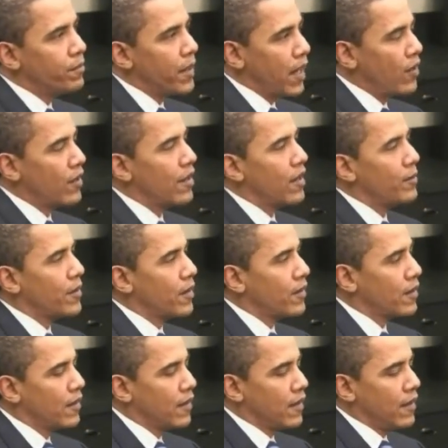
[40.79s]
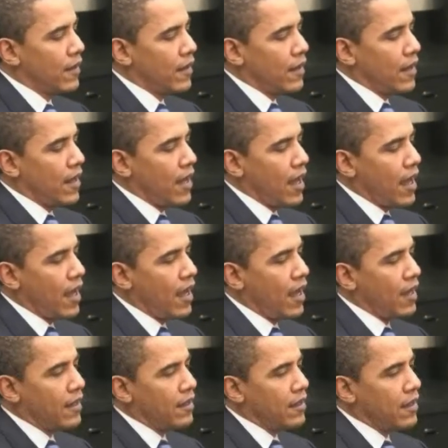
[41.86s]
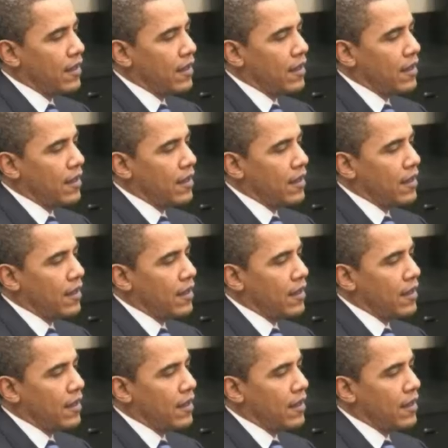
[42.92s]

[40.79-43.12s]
paradigm here, and